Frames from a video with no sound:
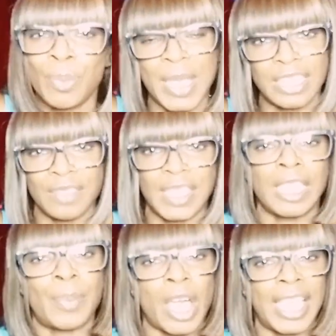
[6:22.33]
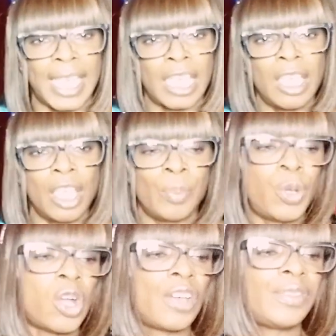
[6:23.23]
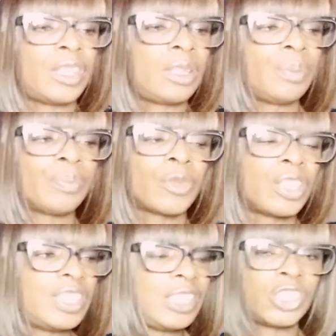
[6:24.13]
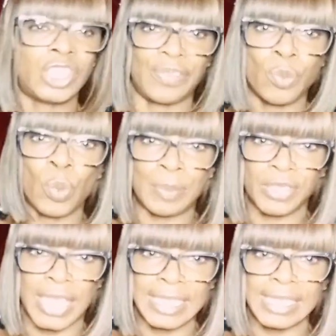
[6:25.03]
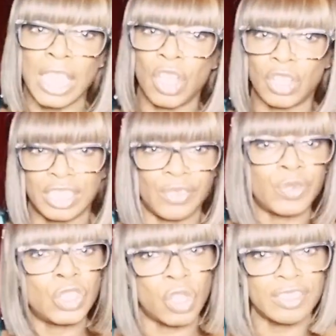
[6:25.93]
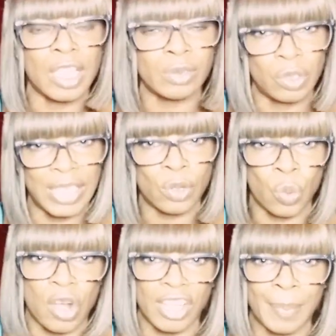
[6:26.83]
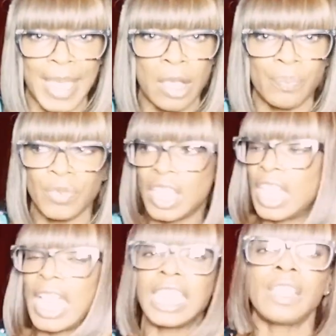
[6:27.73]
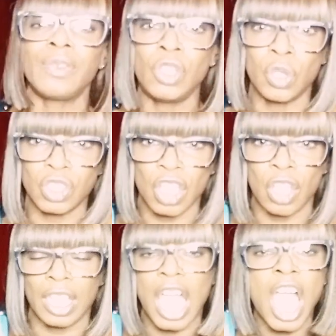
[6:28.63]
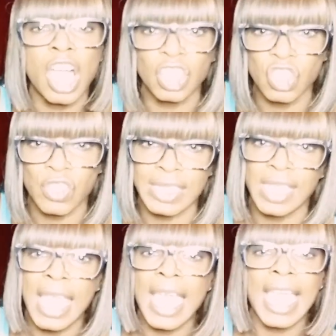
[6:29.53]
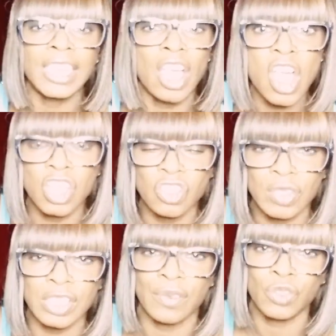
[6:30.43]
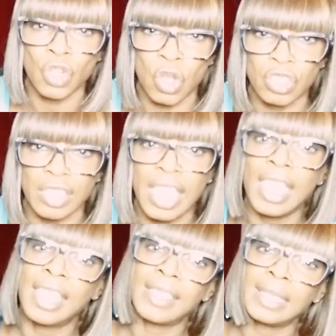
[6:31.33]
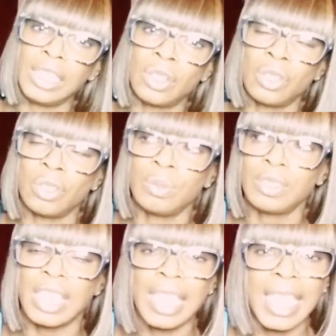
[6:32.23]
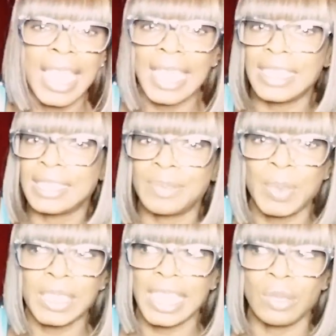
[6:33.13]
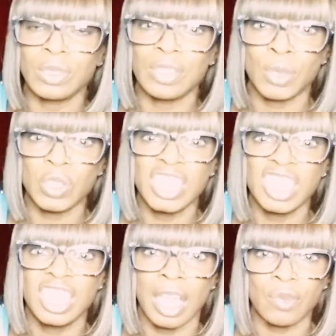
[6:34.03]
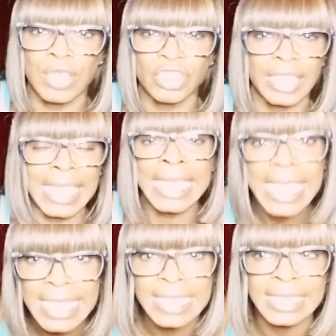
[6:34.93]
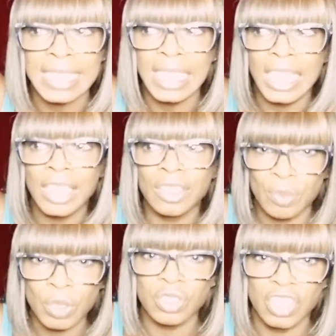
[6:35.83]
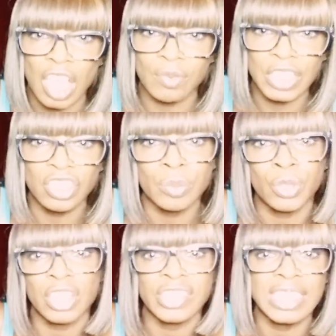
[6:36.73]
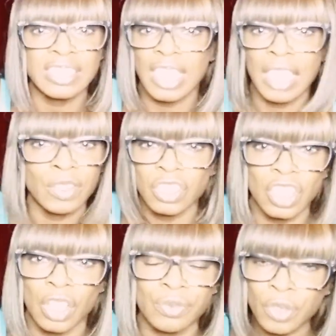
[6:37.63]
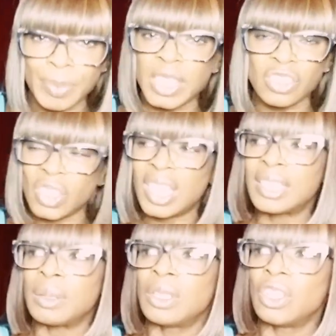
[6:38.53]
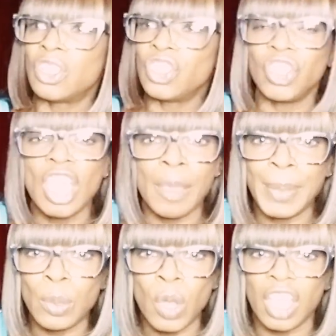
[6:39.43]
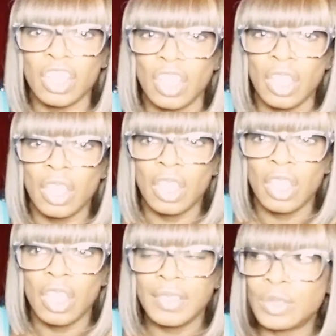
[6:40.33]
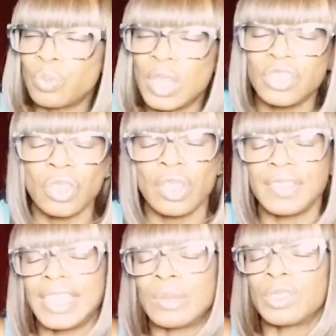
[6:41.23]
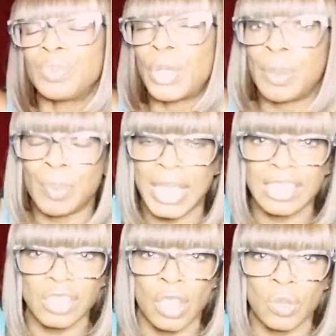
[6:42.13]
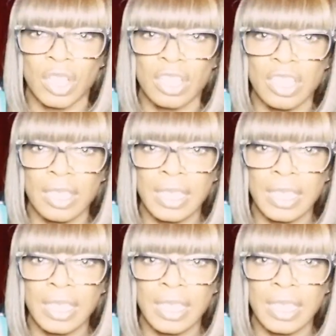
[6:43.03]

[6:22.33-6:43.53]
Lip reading: to Pennsylvania, but I put on these different websites on different dogs that I was inquiring about, and I've looked at hundreds and hundreds of dogs that need homes, and it was the most gut-wrenching, it is the most gut-wrenching process ever to go through, because you can't pick one. There's one dog on there that was burnt by its owner.